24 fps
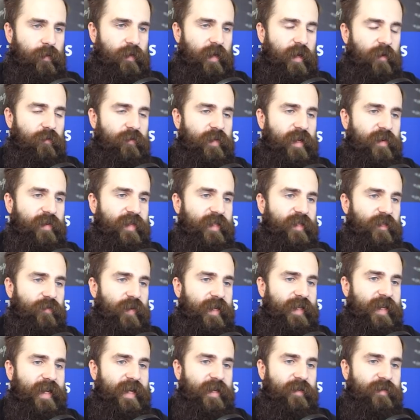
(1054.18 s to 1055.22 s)
Now there is
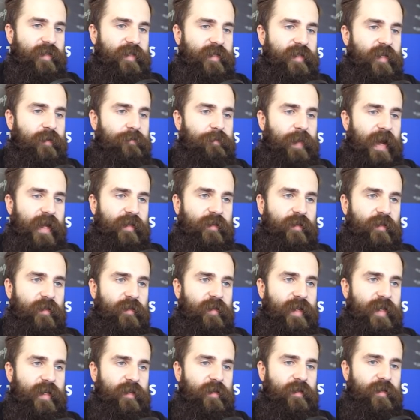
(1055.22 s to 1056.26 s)
quite an interesting
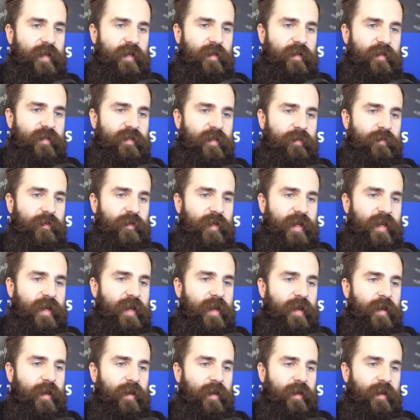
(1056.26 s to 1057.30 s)
pattern in the daily summary,
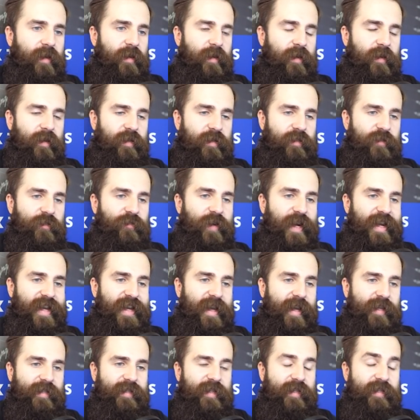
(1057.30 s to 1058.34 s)
so I
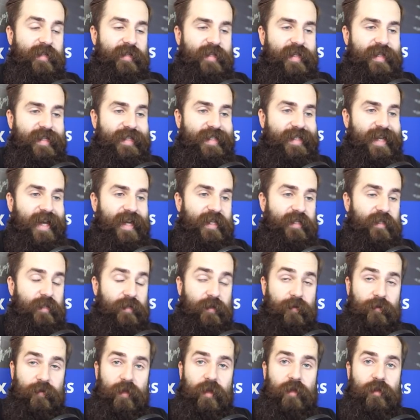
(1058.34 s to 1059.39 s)
guess that this has
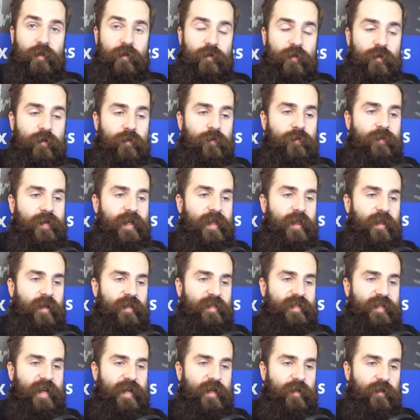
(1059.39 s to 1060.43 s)
something to do with
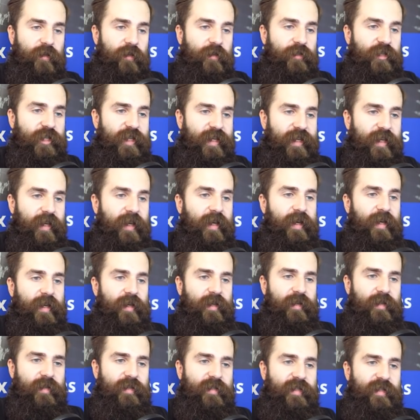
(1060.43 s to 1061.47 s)
psychology.
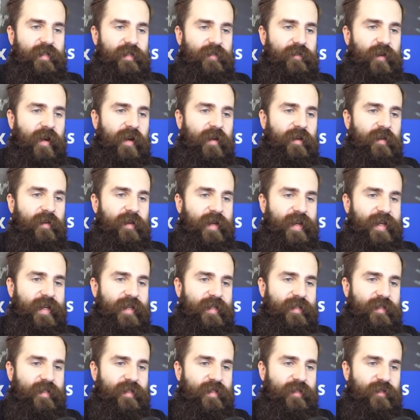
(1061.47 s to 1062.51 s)
This trader
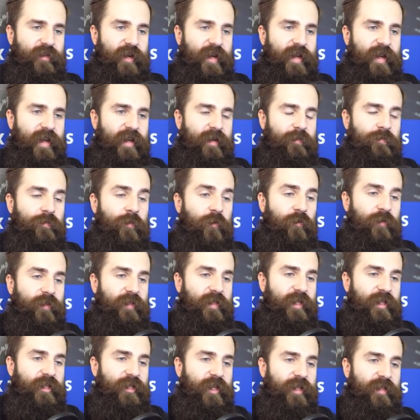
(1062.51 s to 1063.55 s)
is trading
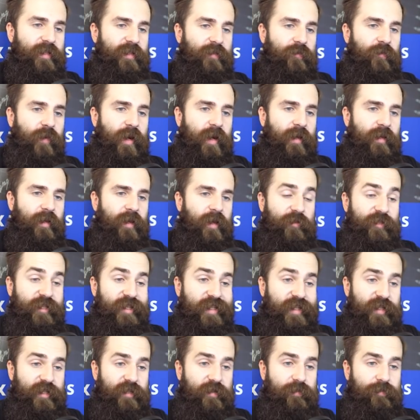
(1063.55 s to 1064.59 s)
mostly just one
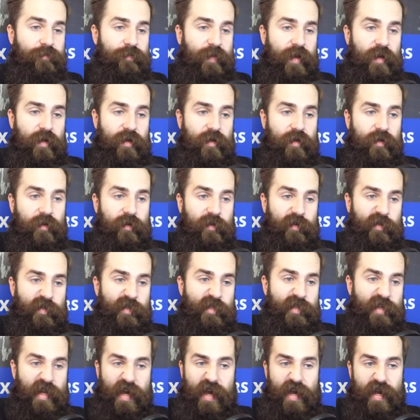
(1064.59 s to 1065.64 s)
position per
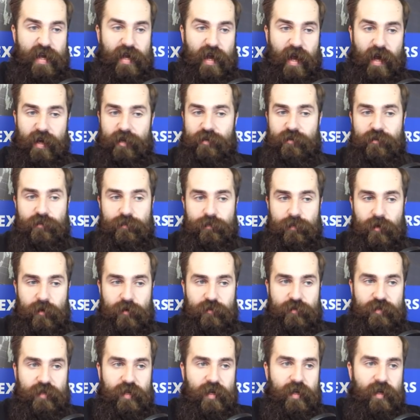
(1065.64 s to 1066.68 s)
day, I
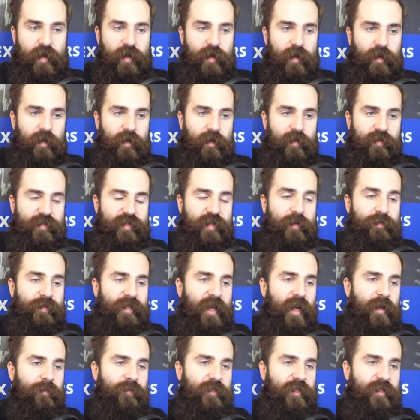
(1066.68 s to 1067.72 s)
suppose.
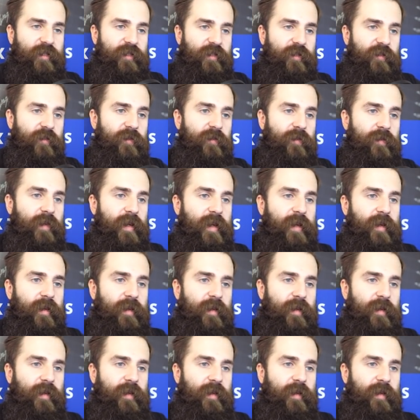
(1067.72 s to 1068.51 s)
Sometimes it's two.